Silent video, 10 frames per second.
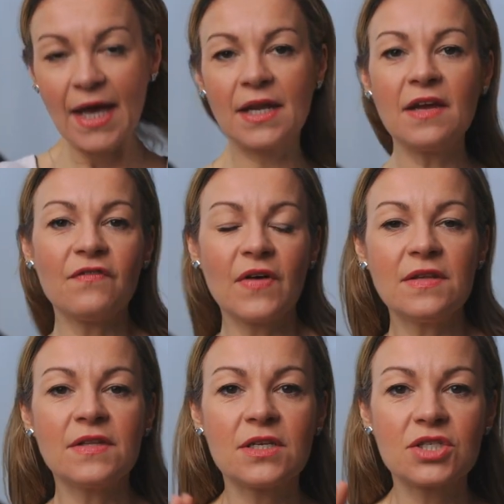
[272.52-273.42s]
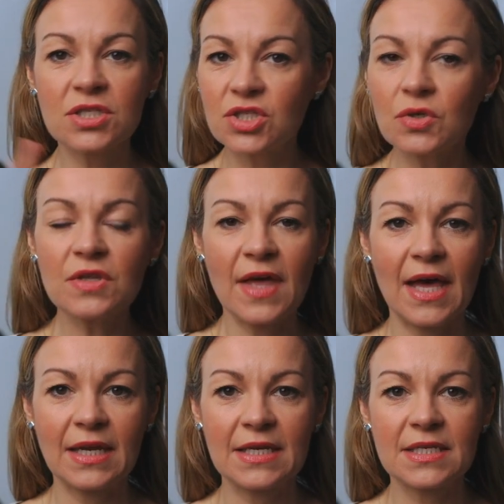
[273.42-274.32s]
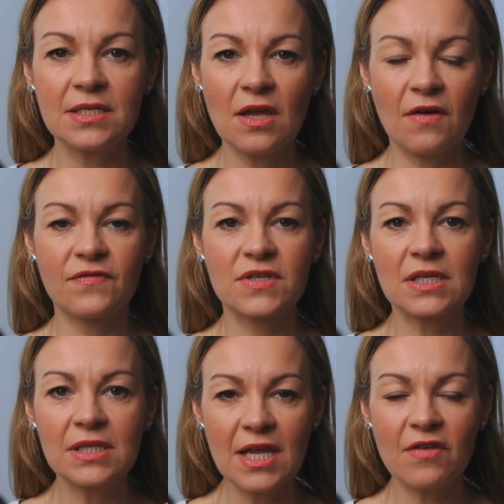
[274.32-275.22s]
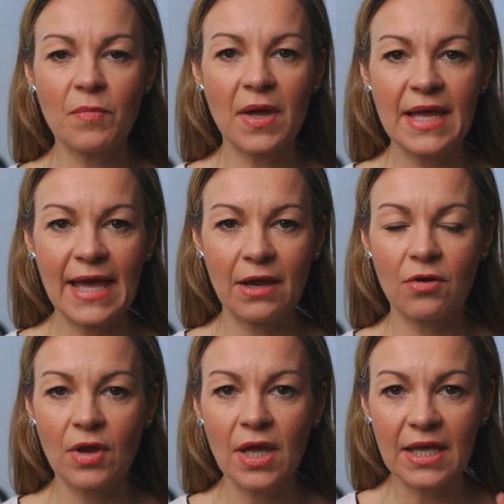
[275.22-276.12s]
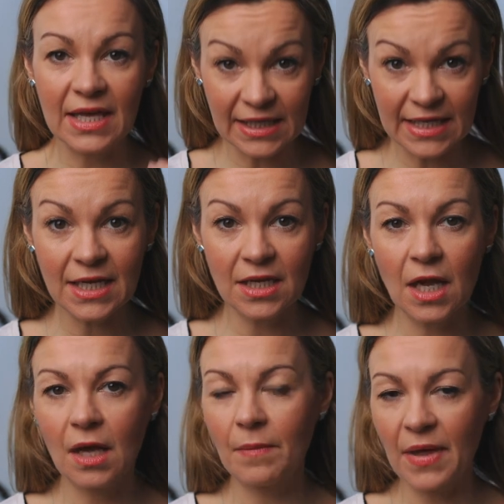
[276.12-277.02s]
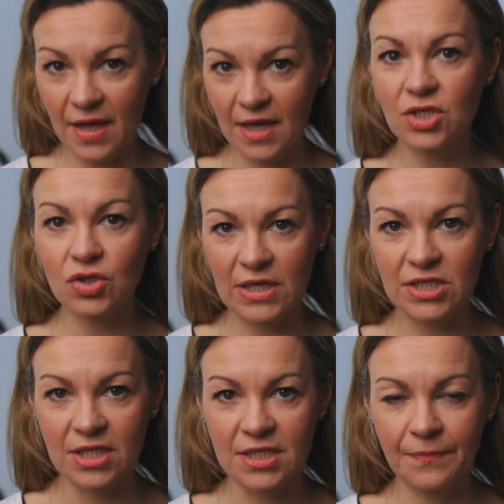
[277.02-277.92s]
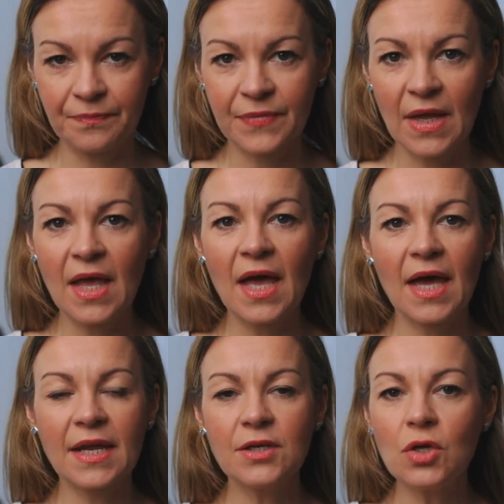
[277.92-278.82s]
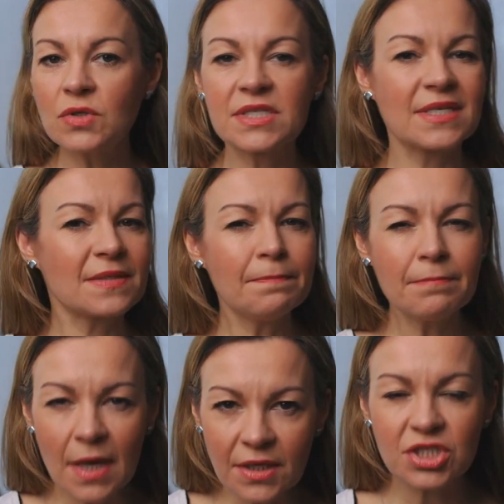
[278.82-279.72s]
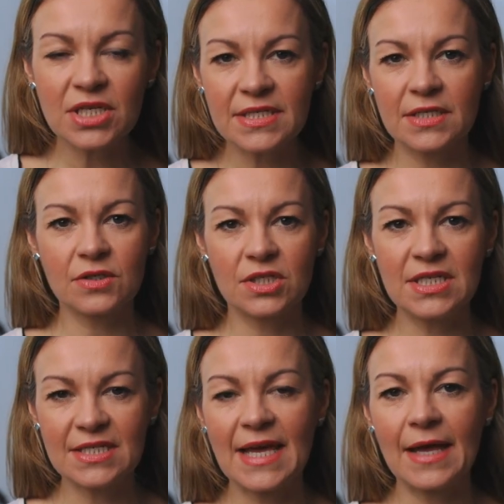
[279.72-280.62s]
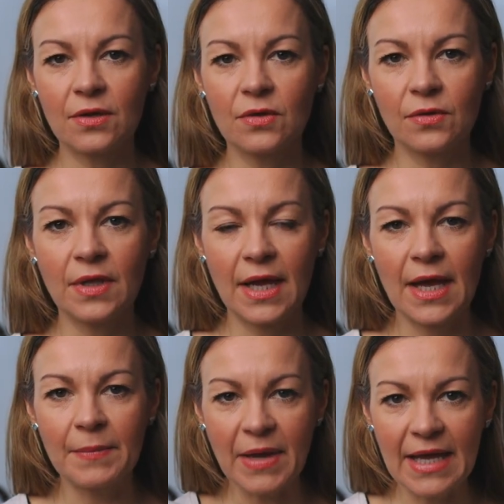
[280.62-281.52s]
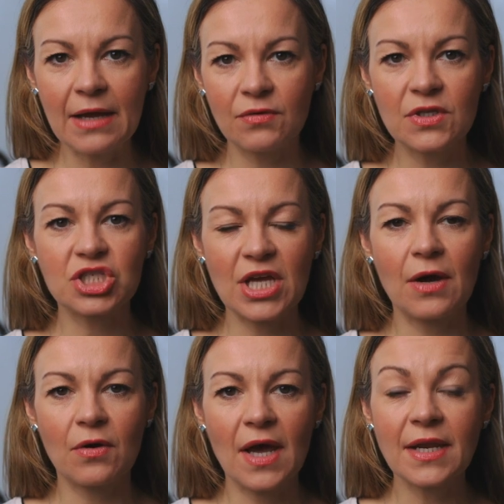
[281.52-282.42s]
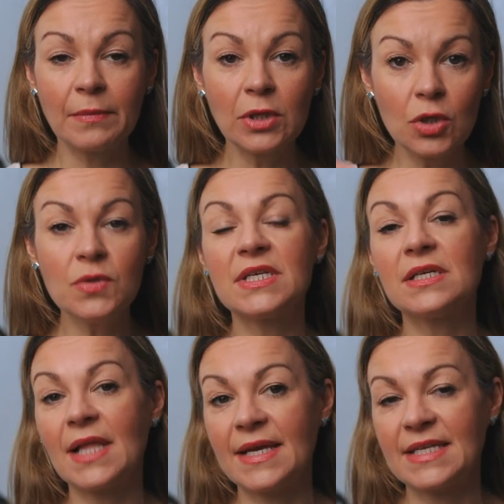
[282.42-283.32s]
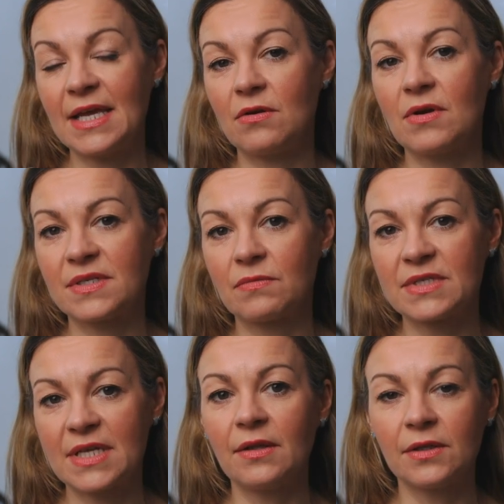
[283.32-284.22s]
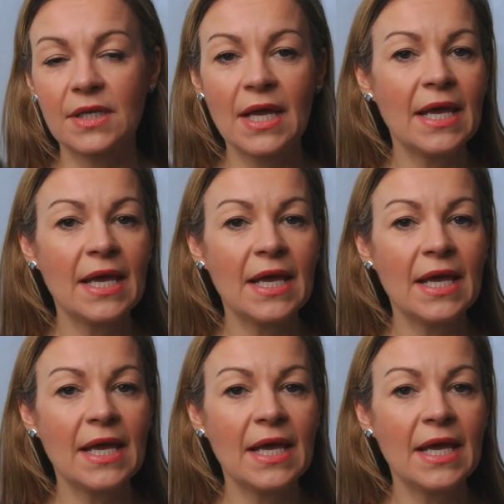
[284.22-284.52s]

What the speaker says: And I find that just doing that is enough to leave my hair clean but hydrated. And I notice it's much easier to detangle my hair in the shower, and I'm losing less hair as a result.